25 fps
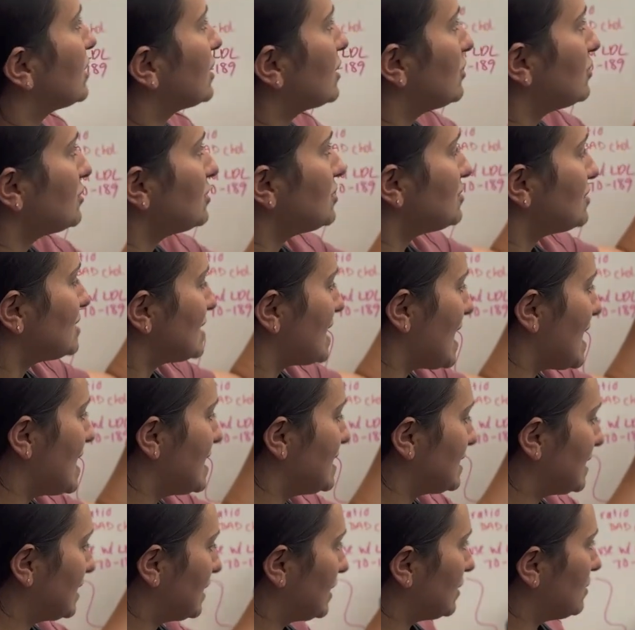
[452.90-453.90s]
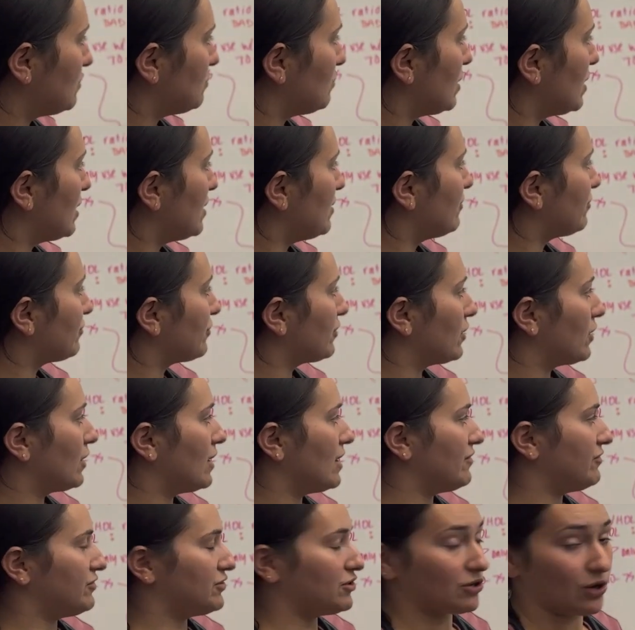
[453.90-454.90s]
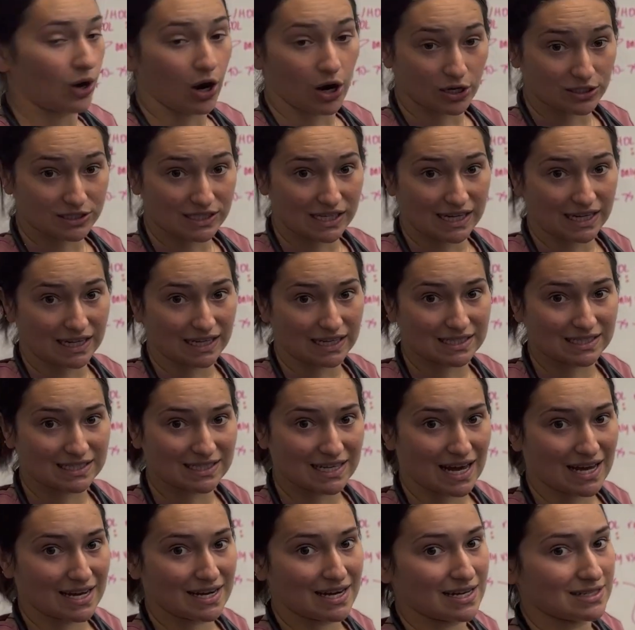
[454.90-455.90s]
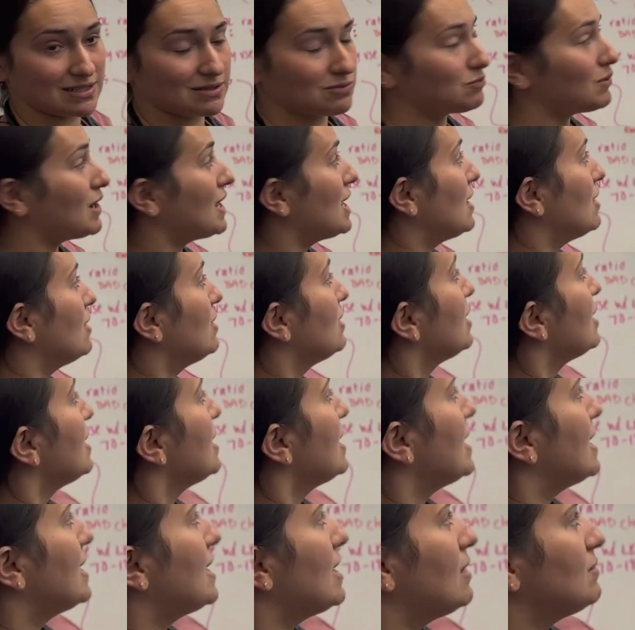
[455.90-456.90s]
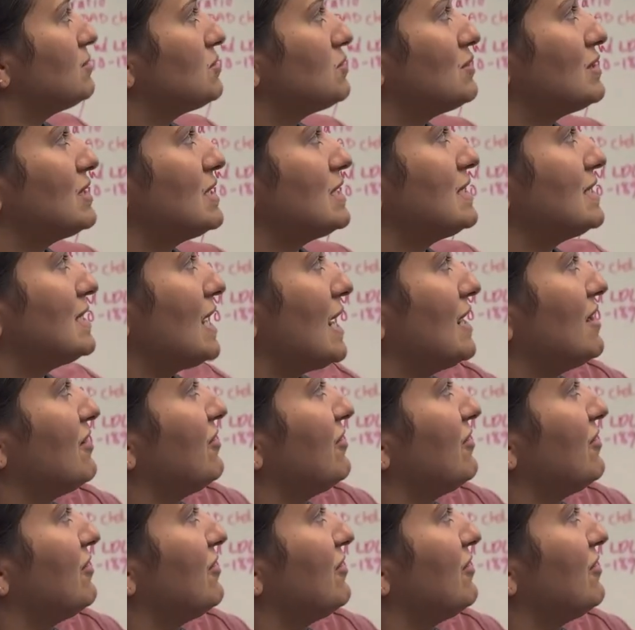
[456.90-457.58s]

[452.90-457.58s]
CoQ10 is a good one for if you are taking a statin as well. It helps with the side